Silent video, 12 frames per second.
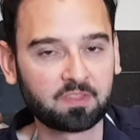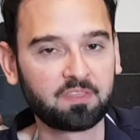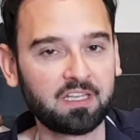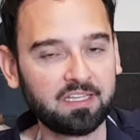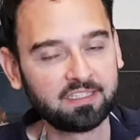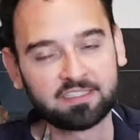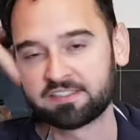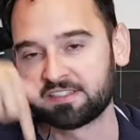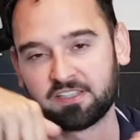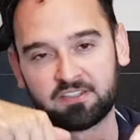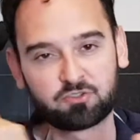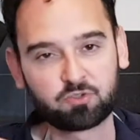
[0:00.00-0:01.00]
The link is in
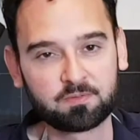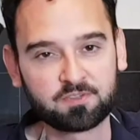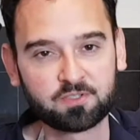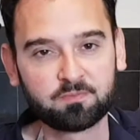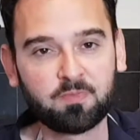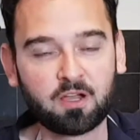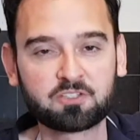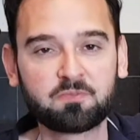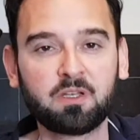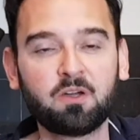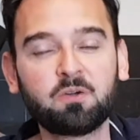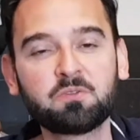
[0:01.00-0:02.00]
the description box
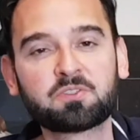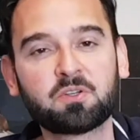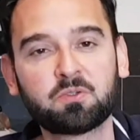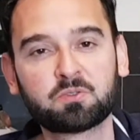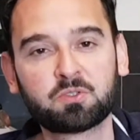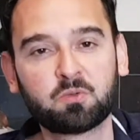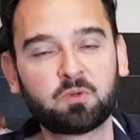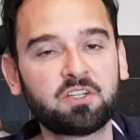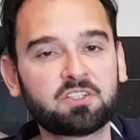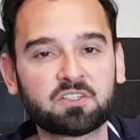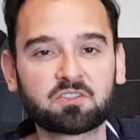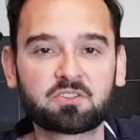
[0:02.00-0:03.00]
below, so don't worry,
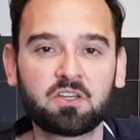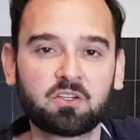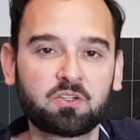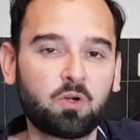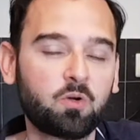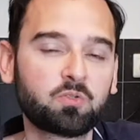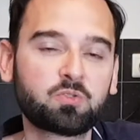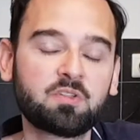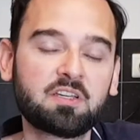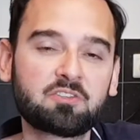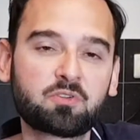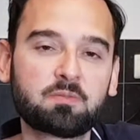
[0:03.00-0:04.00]
just go to
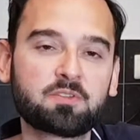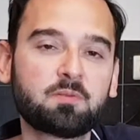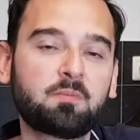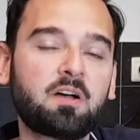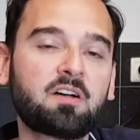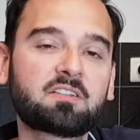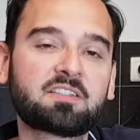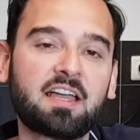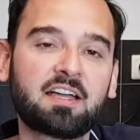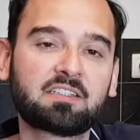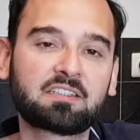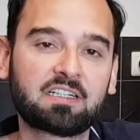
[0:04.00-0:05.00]
the description box
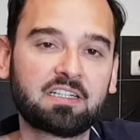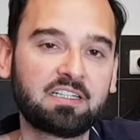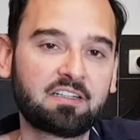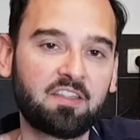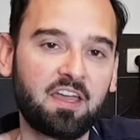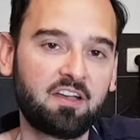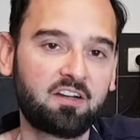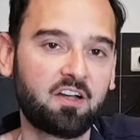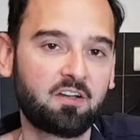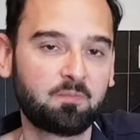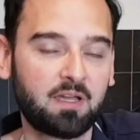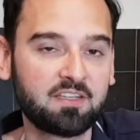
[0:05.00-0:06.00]
and click there
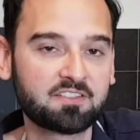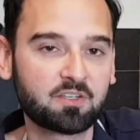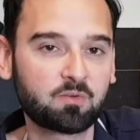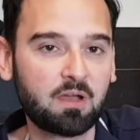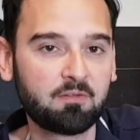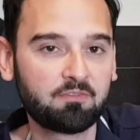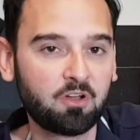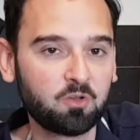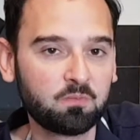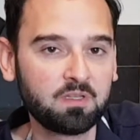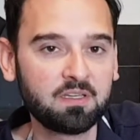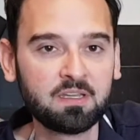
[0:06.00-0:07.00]
on my Instagram,
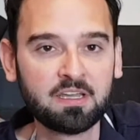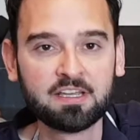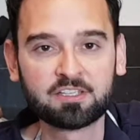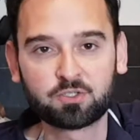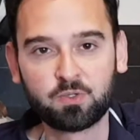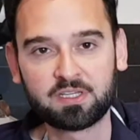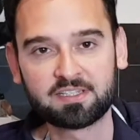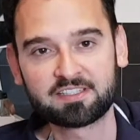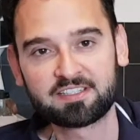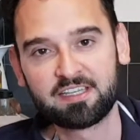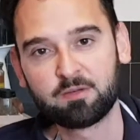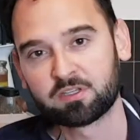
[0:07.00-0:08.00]
follow me, so you can
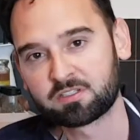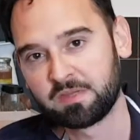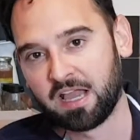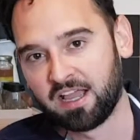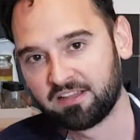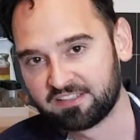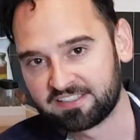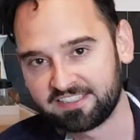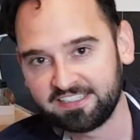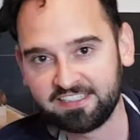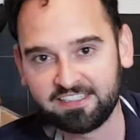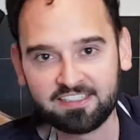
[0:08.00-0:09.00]
see what's behind the
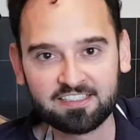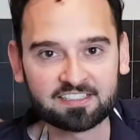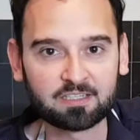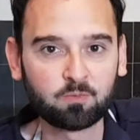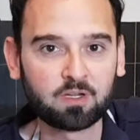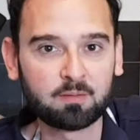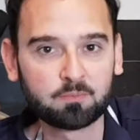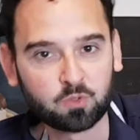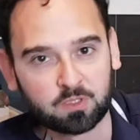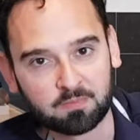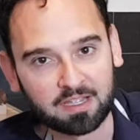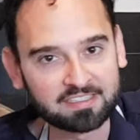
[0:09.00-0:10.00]
scenes and what I'm doing
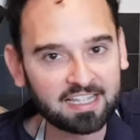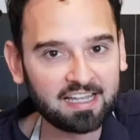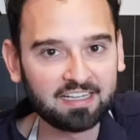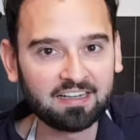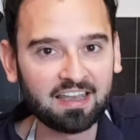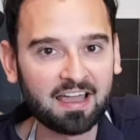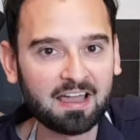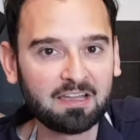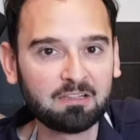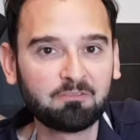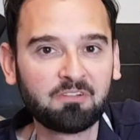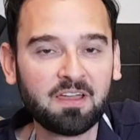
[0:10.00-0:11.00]
in my daily
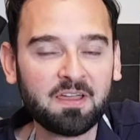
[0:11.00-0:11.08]
life.